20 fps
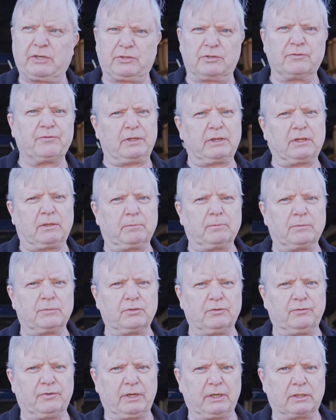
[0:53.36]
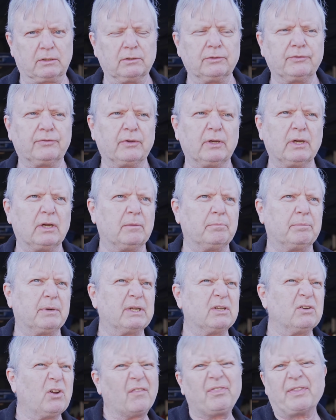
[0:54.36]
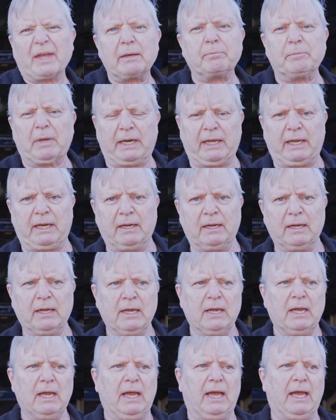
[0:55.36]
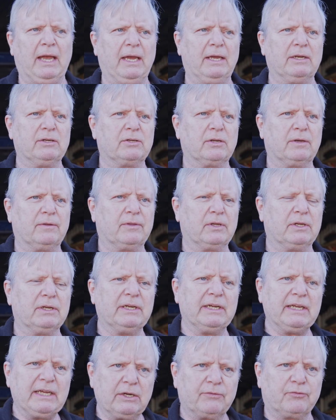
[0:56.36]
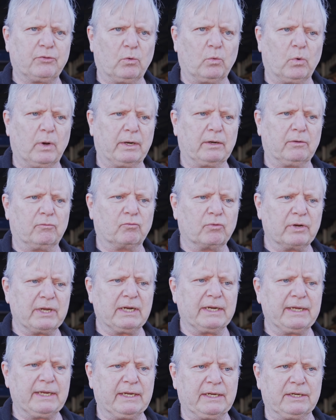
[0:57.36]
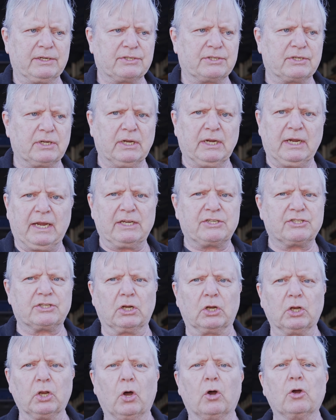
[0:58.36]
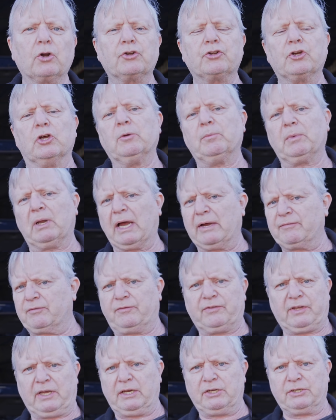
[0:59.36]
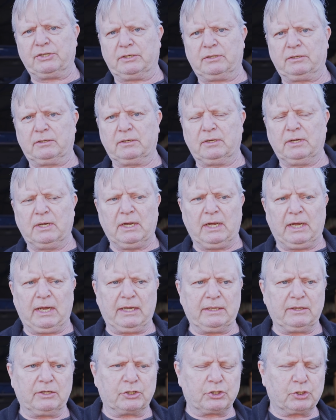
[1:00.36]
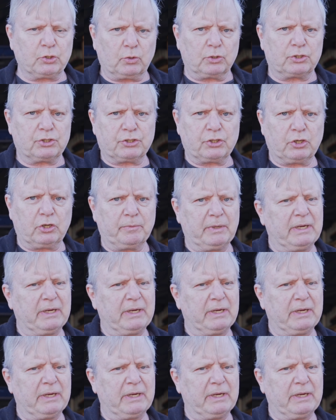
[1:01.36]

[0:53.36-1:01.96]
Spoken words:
fit them to vehicles, but not that many. And the need for one really is, it's the long-term life of the engine. In the short term,